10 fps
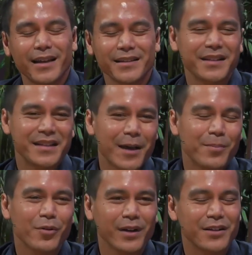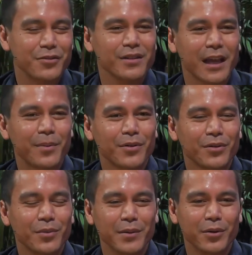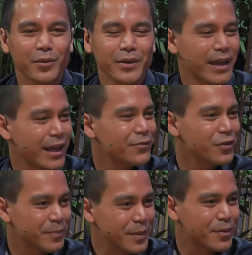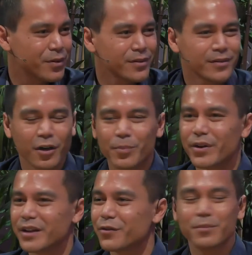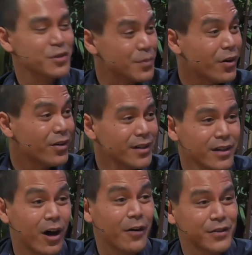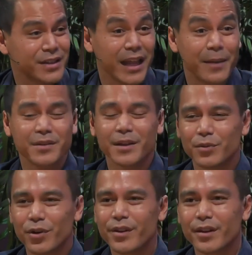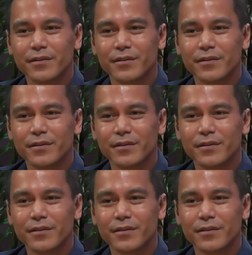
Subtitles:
as an example, when I joined Appical, we were with a handful of people operating from a small office in Amsterdam North,